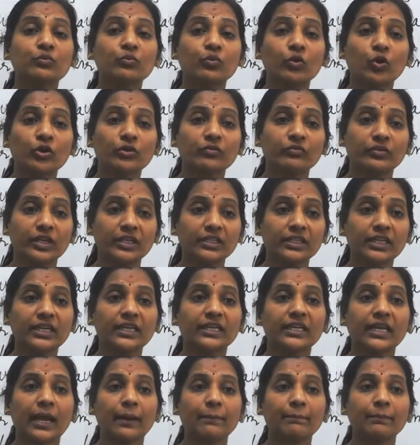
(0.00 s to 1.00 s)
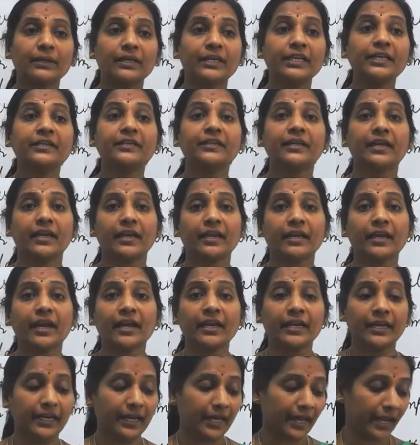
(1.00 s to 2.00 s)
were working rapidly day
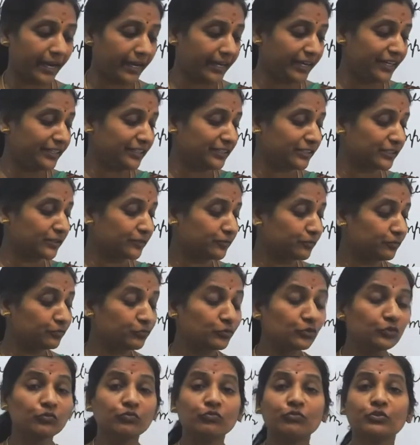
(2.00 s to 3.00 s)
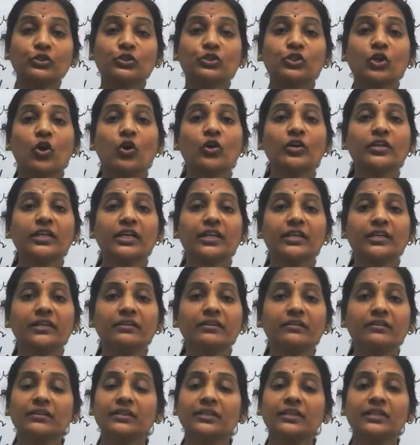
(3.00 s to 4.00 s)
and night without
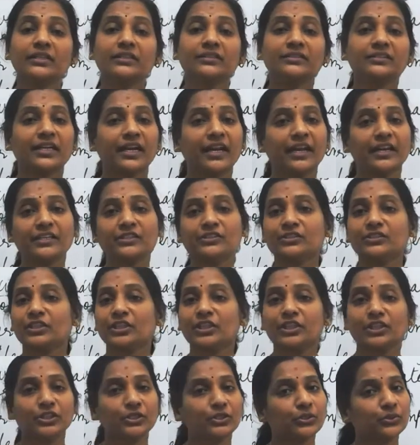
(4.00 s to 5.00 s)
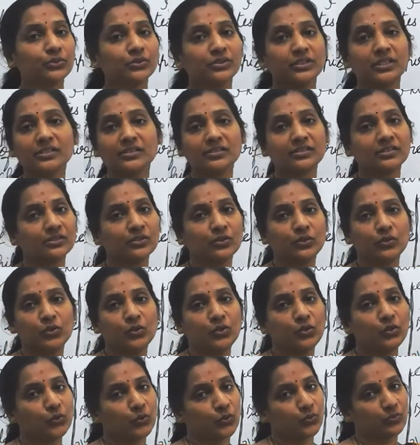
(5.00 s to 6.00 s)
any threads into this
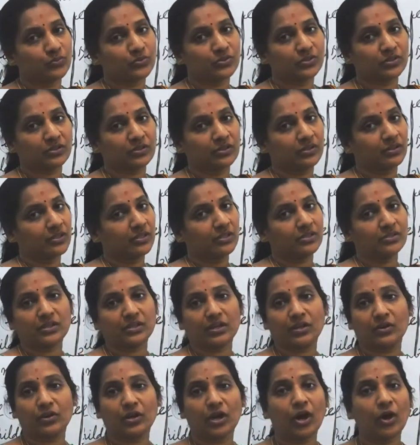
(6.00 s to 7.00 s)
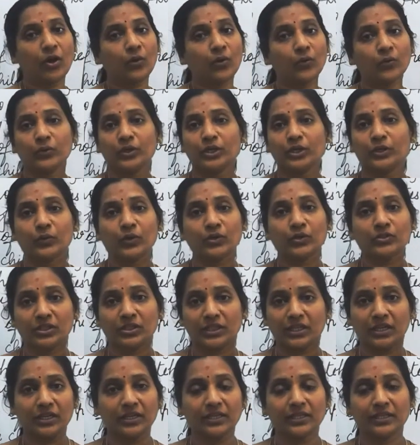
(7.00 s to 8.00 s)
domes. So now it was
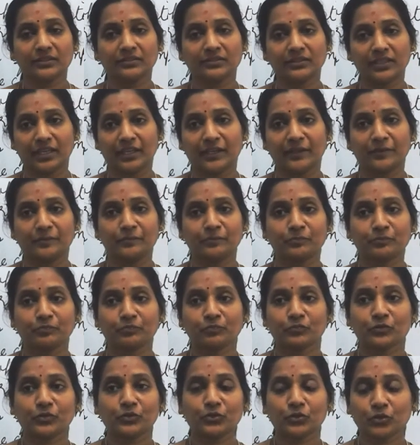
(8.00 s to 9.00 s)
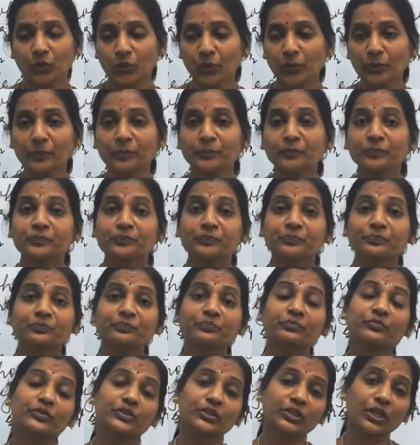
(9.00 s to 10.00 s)
really a thing. So
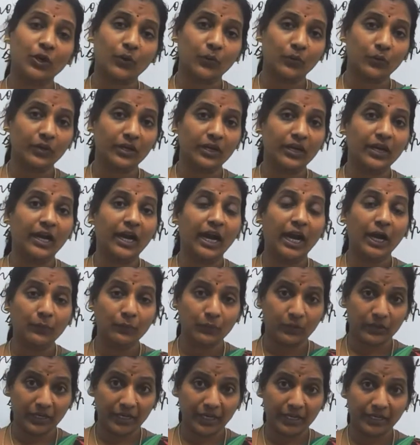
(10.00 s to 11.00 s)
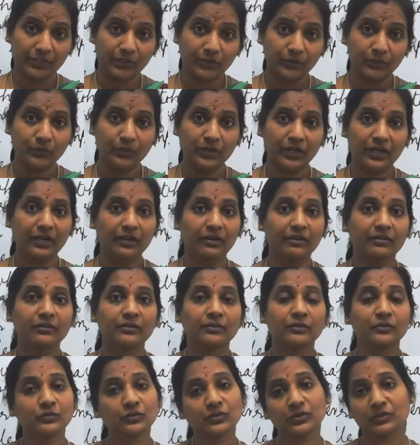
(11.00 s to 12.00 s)
now I would like
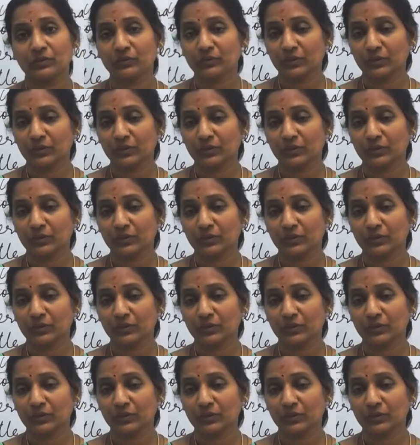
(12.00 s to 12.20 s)
to